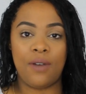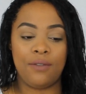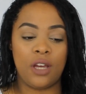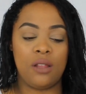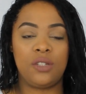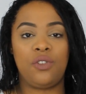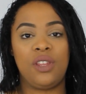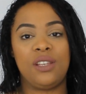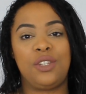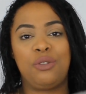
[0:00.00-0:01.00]
$5 for
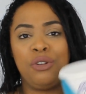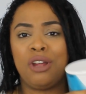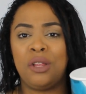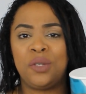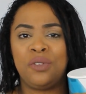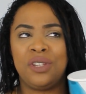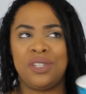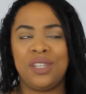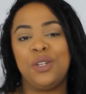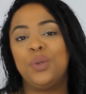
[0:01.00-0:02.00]
this, $3 for
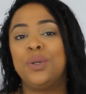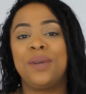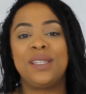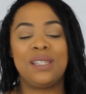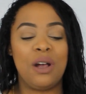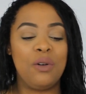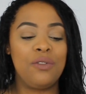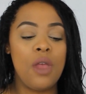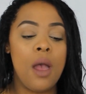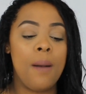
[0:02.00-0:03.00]
this, and do it
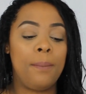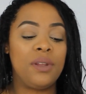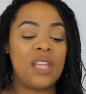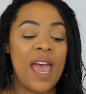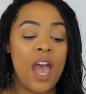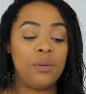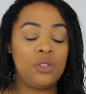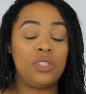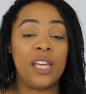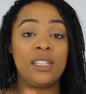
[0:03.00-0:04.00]
myself. But that helps
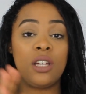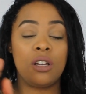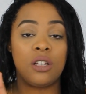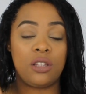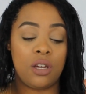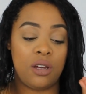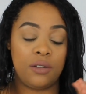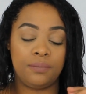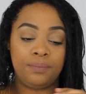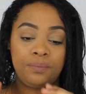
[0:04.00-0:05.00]
to take the